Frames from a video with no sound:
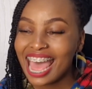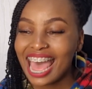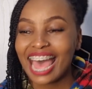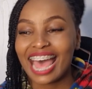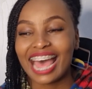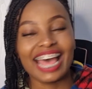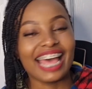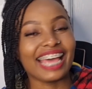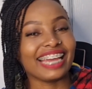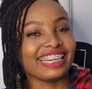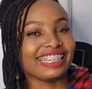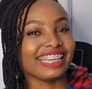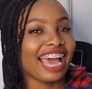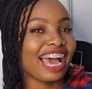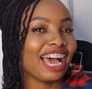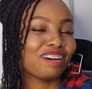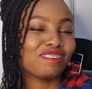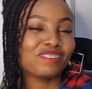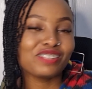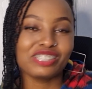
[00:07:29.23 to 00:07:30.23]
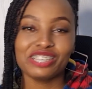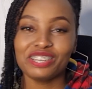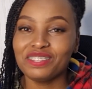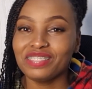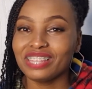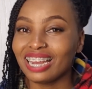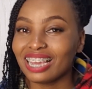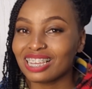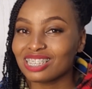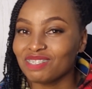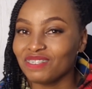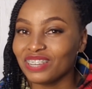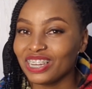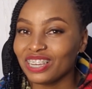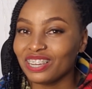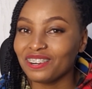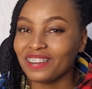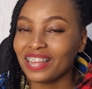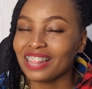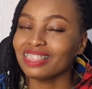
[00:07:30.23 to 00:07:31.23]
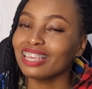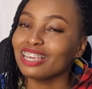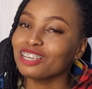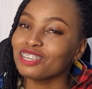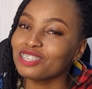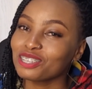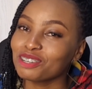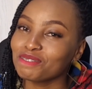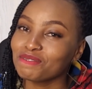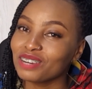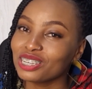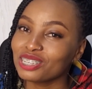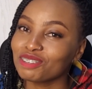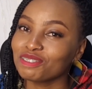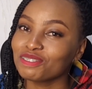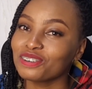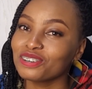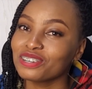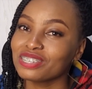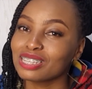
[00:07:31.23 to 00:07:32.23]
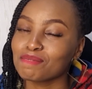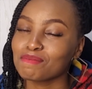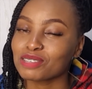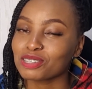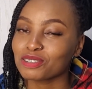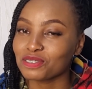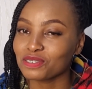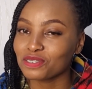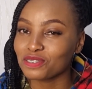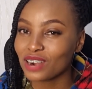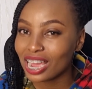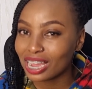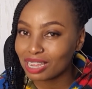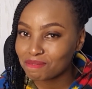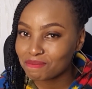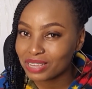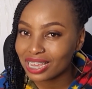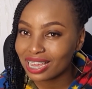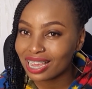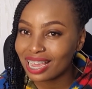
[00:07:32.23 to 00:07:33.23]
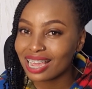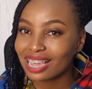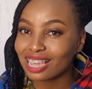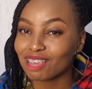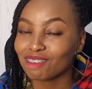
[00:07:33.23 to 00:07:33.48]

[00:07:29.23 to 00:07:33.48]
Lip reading: And yeah, I'll see you in the next video. And thank you so much for subscribing.